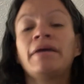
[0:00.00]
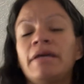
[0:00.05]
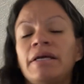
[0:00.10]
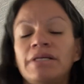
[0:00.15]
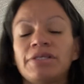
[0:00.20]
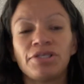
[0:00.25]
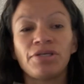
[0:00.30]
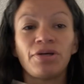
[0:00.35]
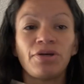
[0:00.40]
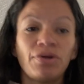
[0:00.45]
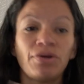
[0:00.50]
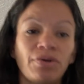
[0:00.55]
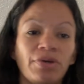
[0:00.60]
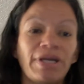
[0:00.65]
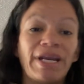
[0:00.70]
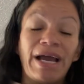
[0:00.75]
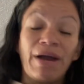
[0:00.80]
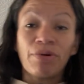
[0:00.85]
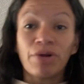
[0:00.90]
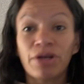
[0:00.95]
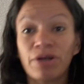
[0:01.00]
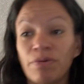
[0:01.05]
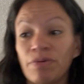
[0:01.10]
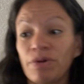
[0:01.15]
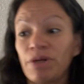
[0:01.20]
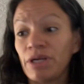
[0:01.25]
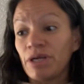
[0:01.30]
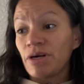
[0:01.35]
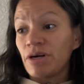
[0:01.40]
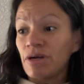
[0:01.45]
so now we're going to
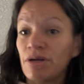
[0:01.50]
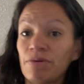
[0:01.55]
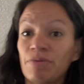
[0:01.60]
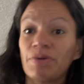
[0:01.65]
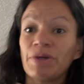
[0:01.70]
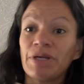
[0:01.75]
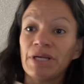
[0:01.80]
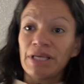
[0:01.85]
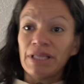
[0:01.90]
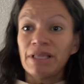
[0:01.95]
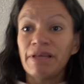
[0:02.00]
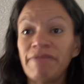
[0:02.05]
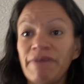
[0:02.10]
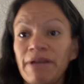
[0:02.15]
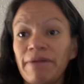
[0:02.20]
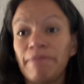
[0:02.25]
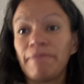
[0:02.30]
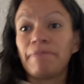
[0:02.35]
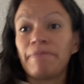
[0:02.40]
read our Read It, Live It.